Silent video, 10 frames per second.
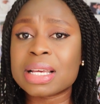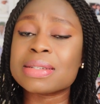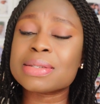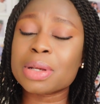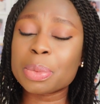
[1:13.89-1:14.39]

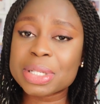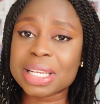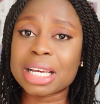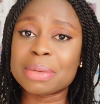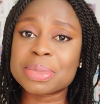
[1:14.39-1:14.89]
and
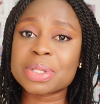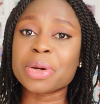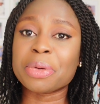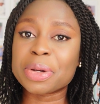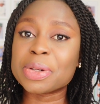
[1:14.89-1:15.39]
sometimes
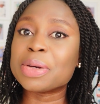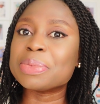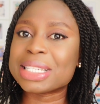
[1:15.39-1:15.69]
curriculum